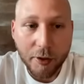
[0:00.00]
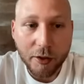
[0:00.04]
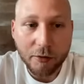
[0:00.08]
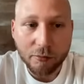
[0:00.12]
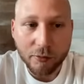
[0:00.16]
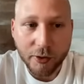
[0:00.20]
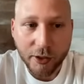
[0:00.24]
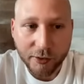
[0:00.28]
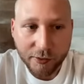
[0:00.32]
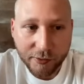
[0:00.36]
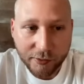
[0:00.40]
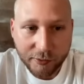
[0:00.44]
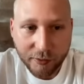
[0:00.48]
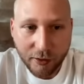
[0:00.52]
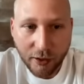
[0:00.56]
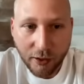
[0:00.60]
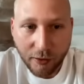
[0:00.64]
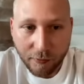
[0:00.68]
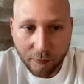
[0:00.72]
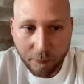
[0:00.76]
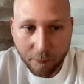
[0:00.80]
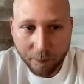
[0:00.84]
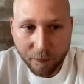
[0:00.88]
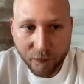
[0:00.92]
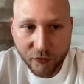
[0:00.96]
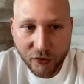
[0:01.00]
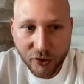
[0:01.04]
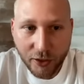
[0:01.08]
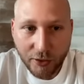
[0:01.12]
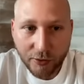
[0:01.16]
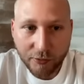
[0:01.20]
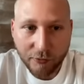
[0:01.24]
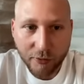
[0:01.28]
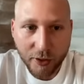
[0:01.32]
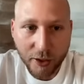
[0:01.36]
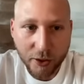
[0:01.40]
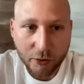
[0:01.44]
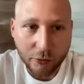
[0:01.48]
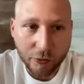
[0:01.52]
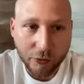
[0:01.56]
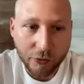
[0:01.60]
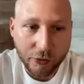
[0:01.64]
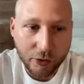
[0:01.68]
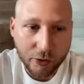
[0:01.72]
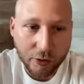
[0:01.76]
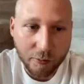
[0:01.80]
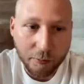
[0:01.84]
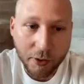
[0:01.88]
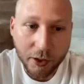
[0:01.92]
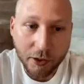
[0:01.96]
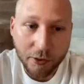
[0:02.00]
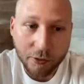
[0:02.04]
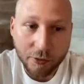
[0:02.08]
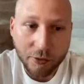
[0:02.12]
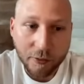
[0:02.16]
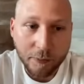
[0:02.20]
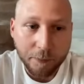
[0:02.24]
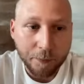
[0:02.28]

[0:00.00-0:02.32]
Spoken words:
risk that Jay is very concerned about.